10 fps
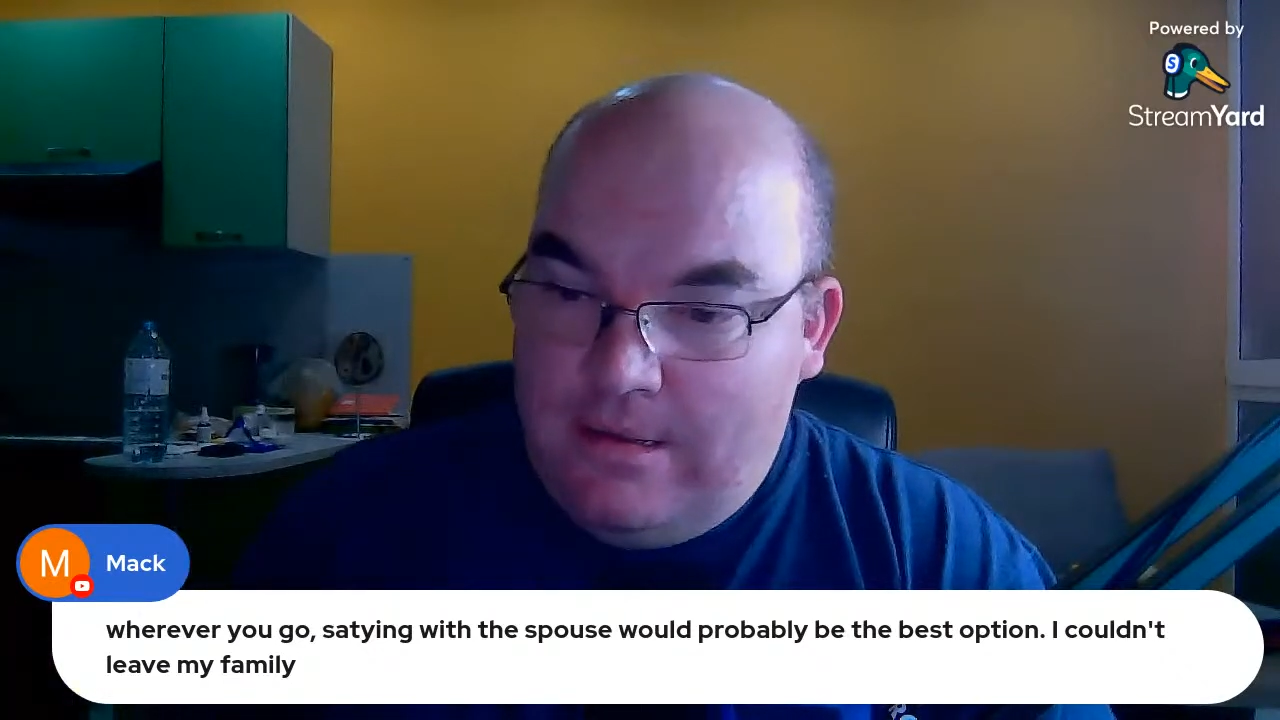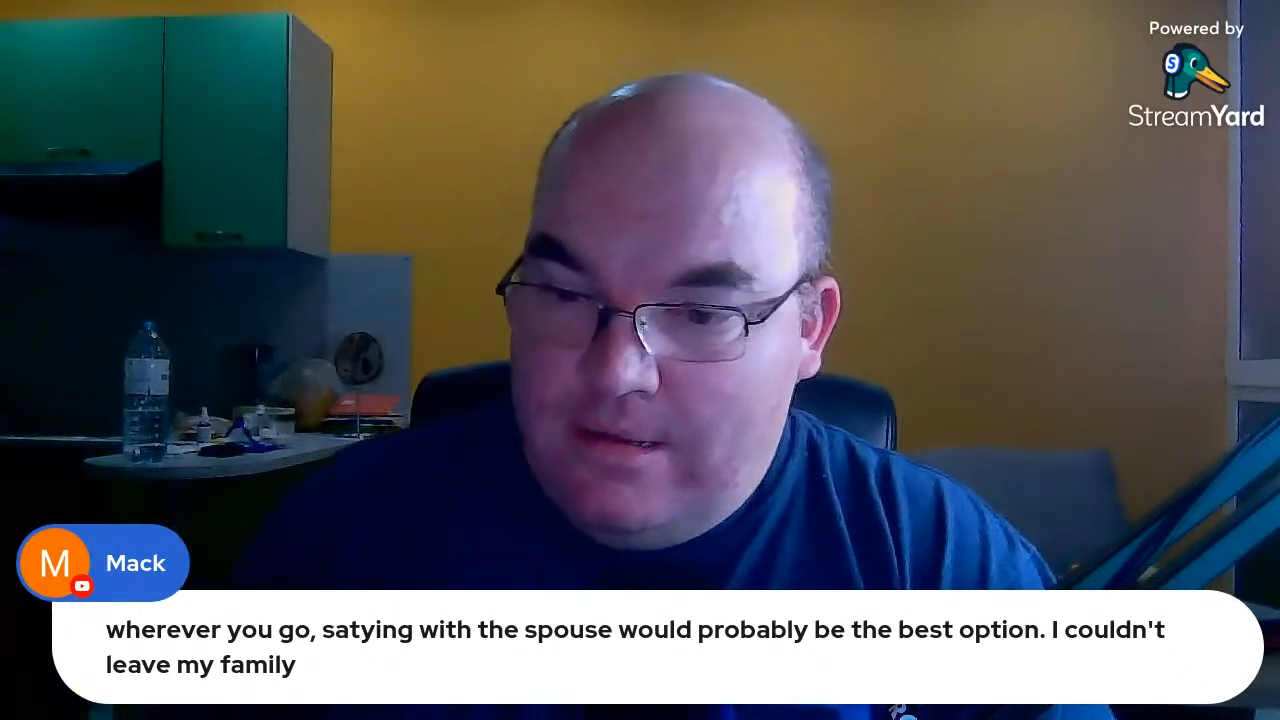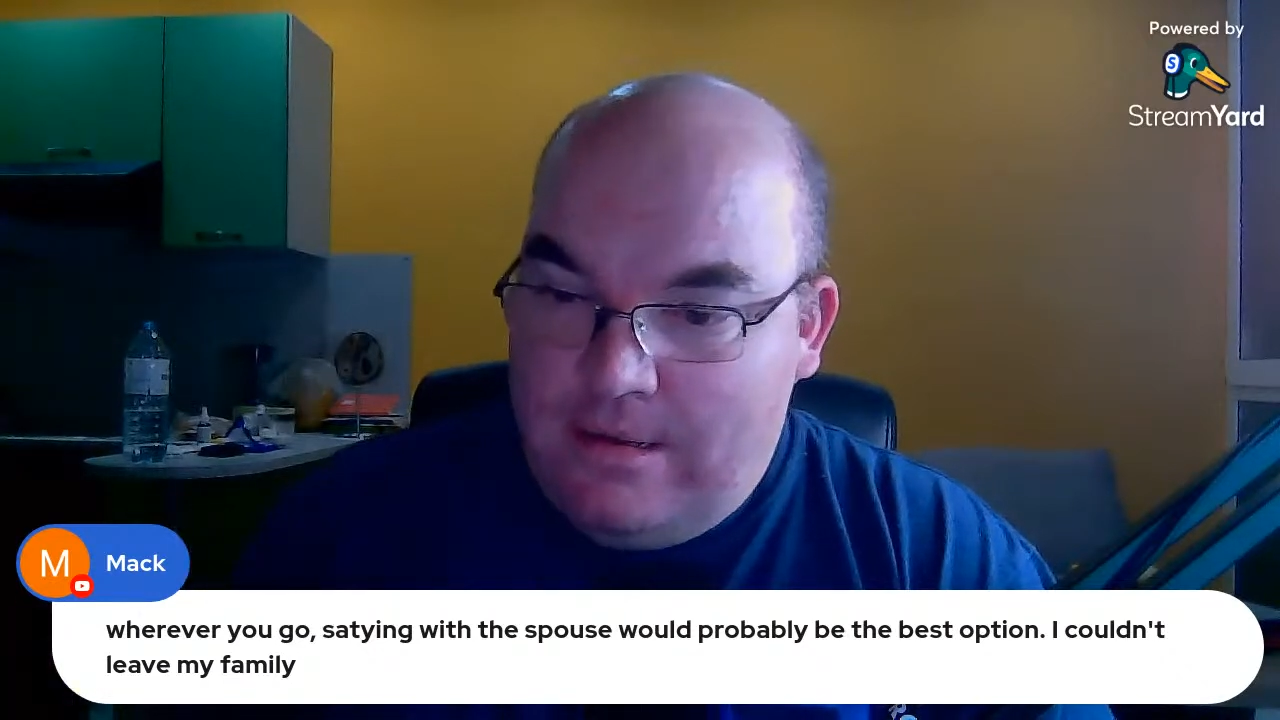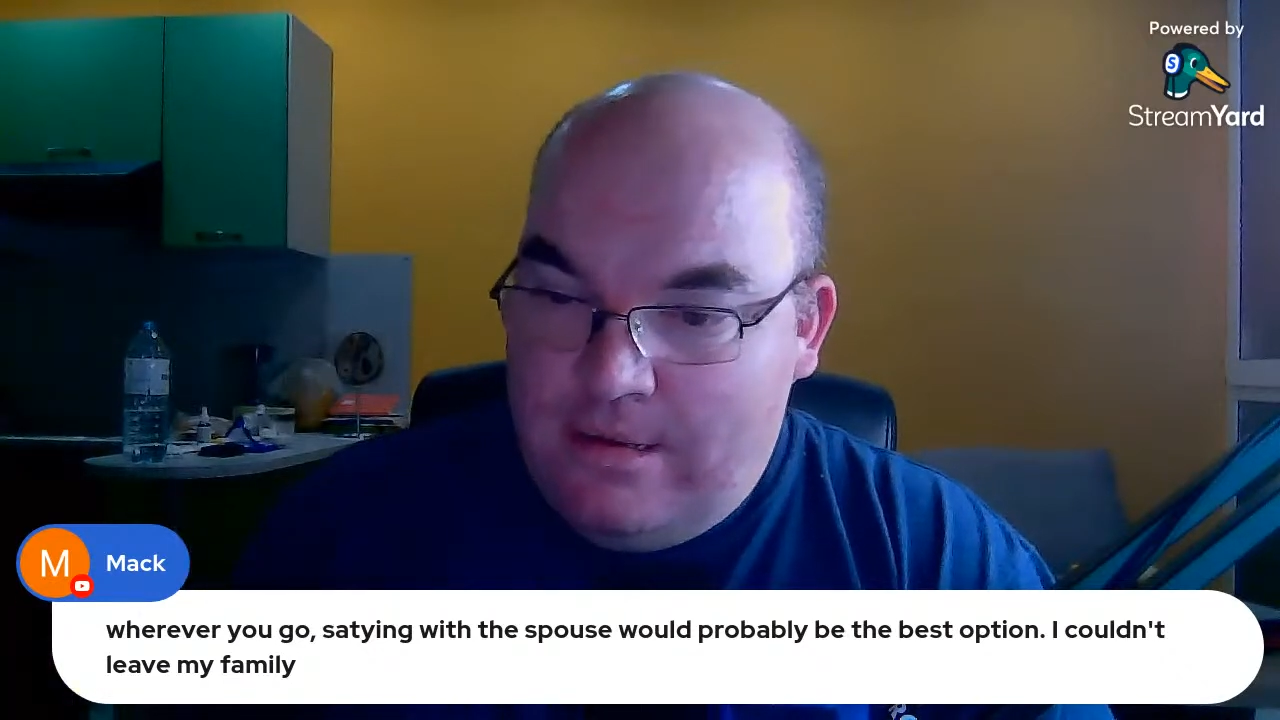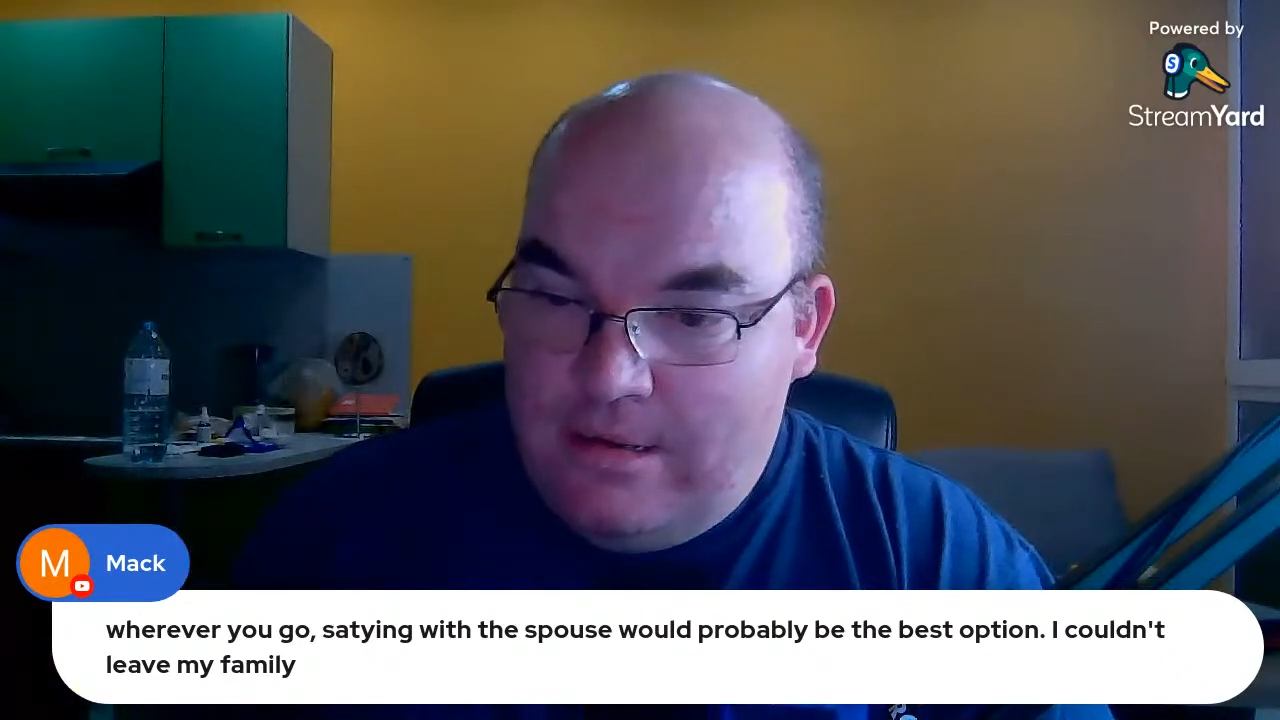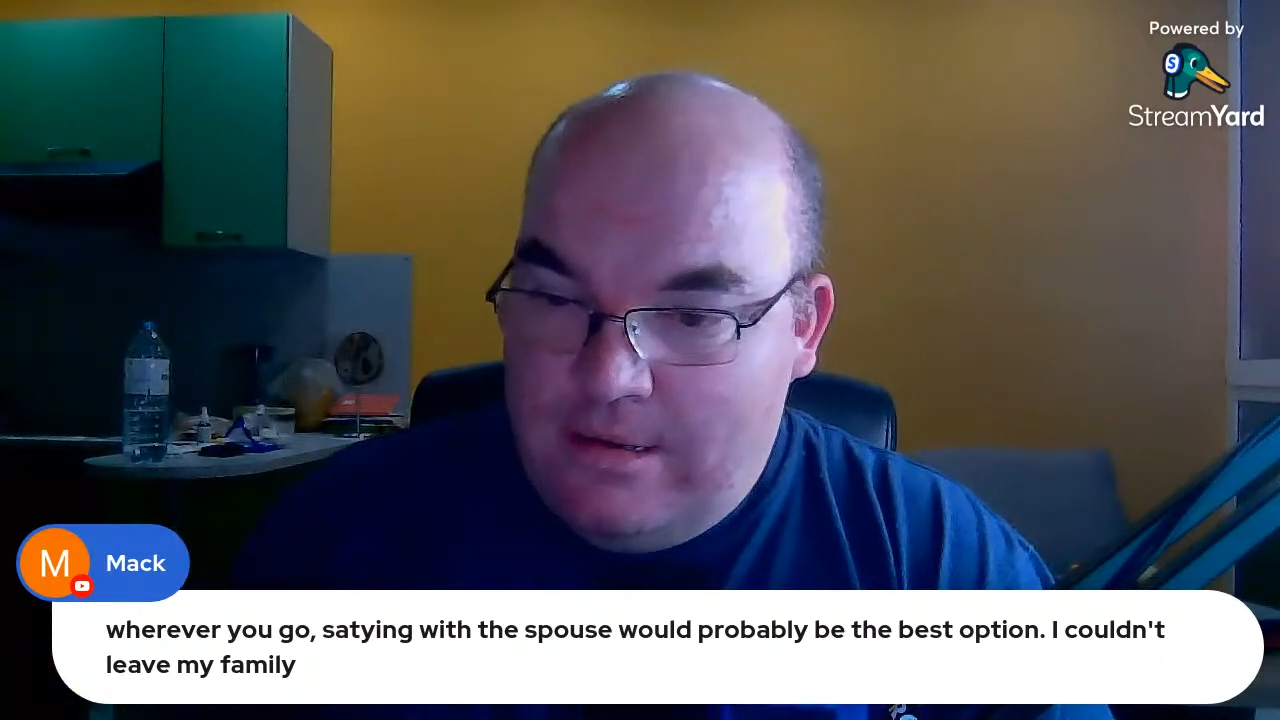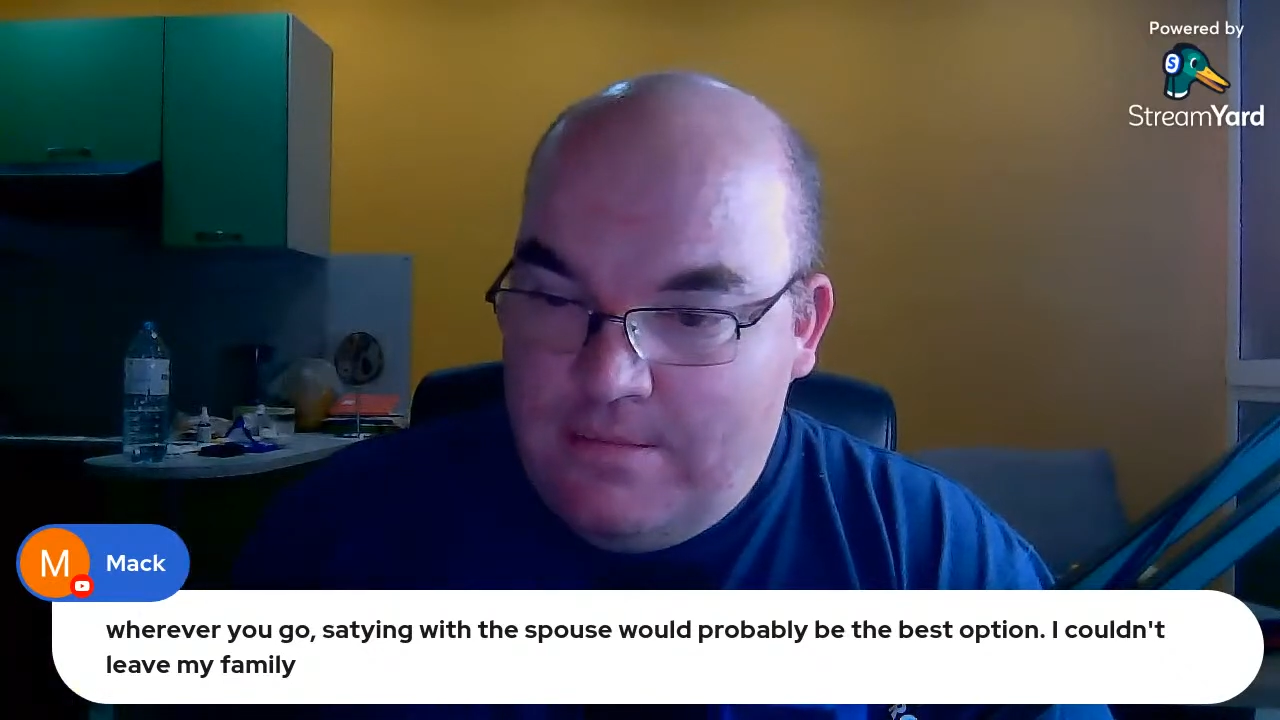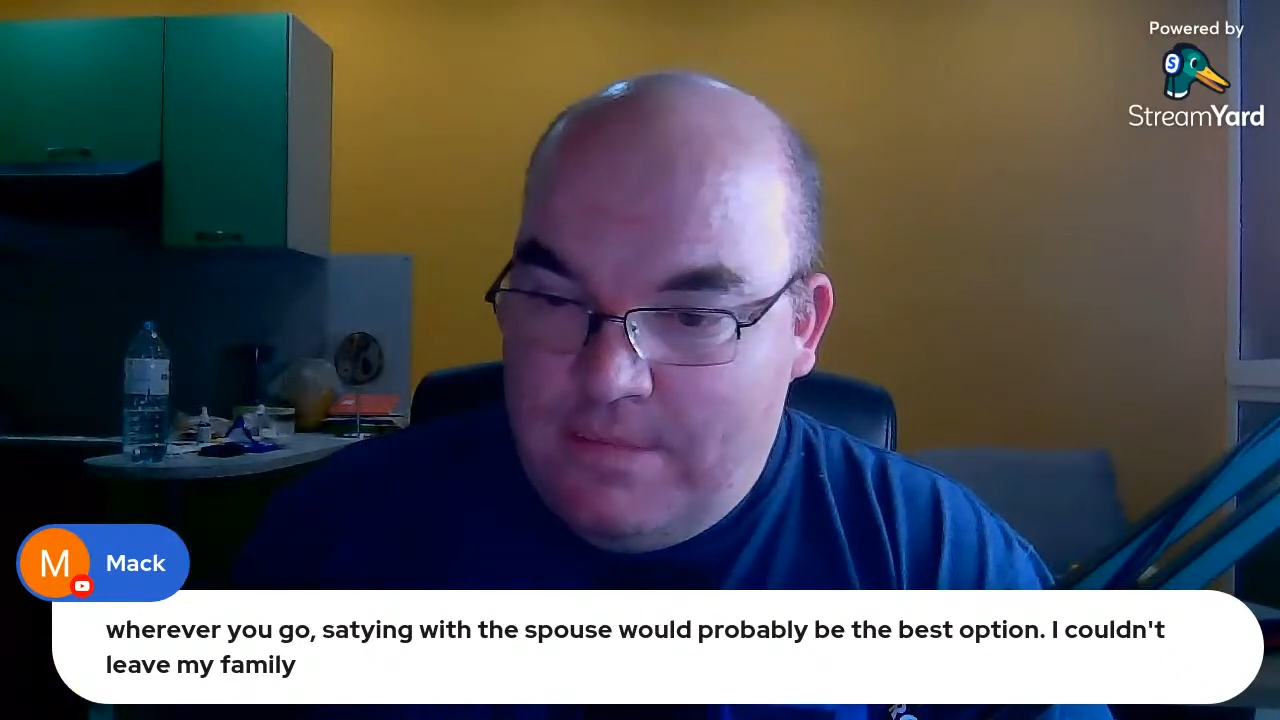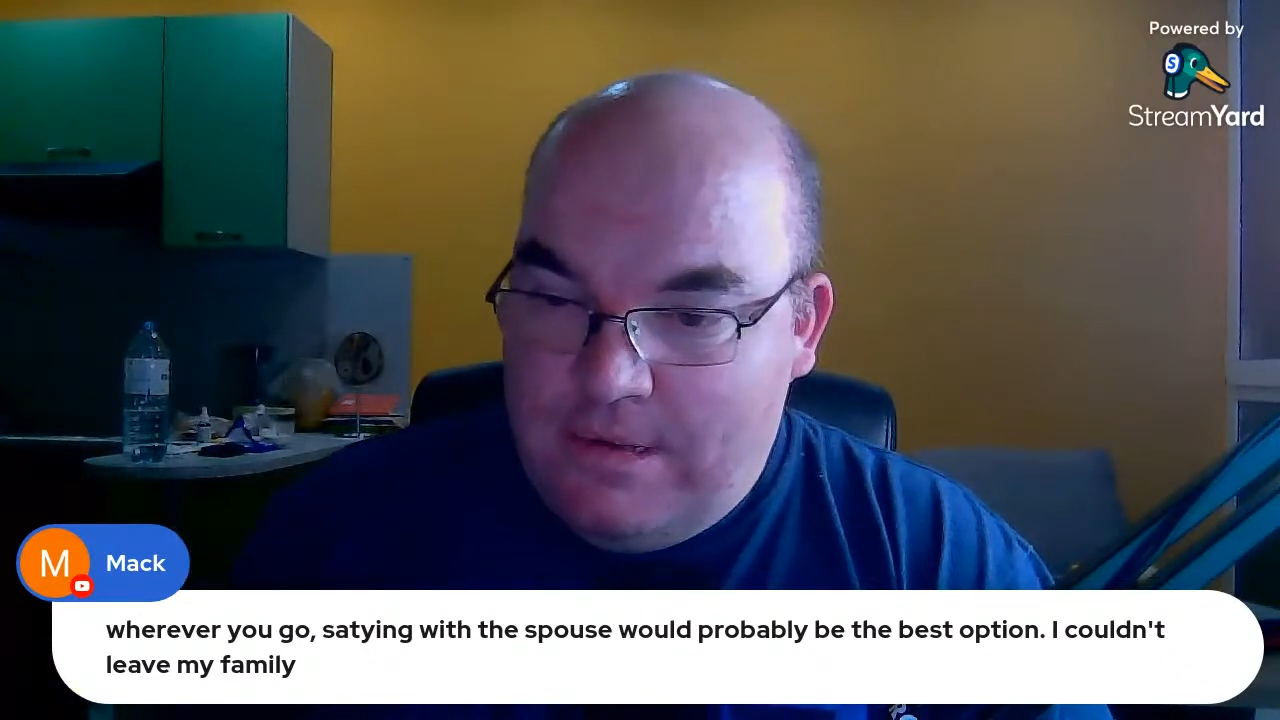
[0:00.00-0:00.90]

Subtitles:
I